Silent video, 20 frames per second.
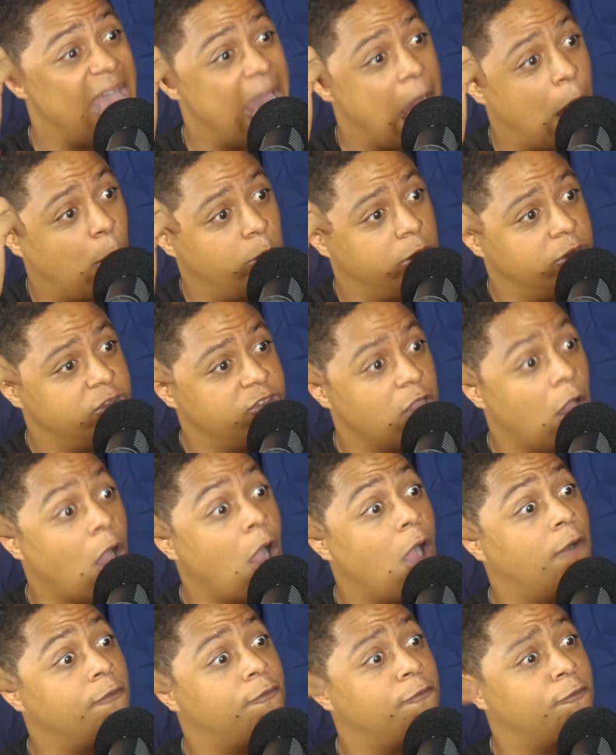hours
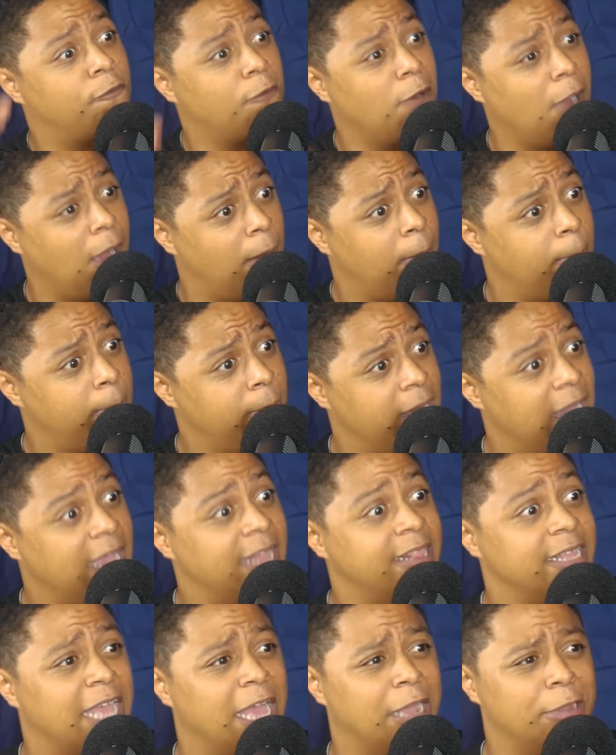are from,
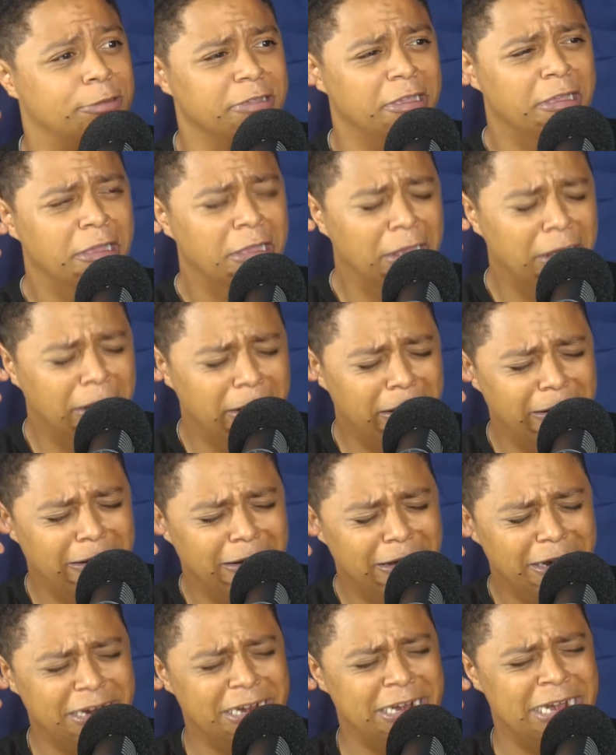and the guy goes,
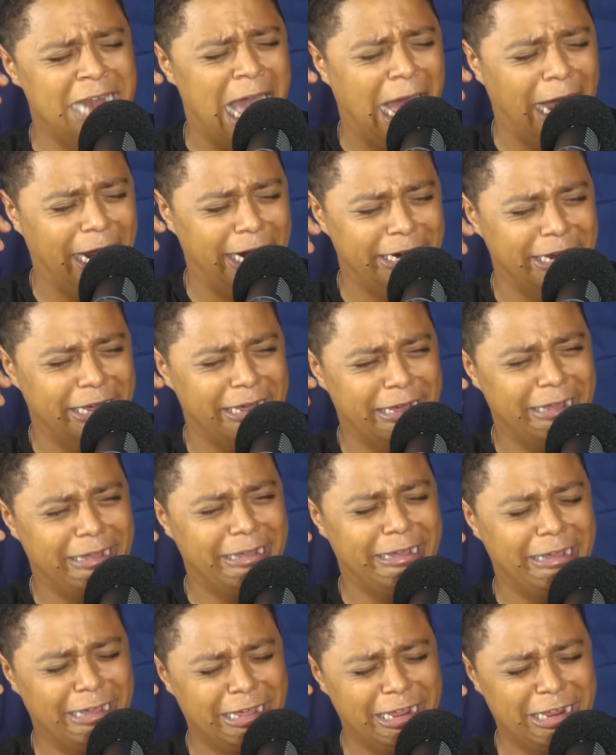9
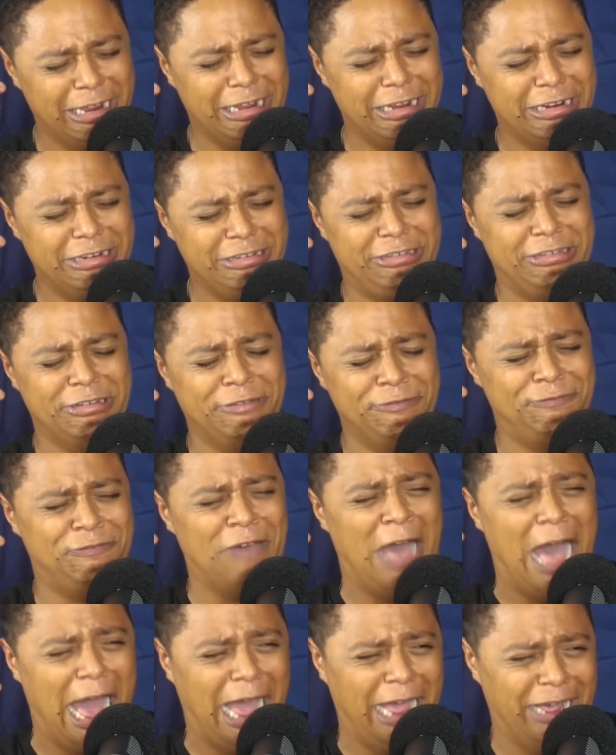to
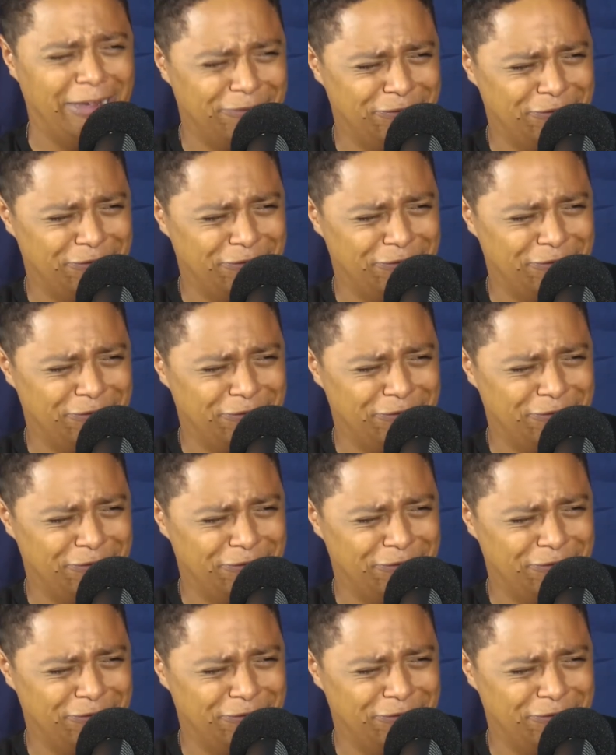5.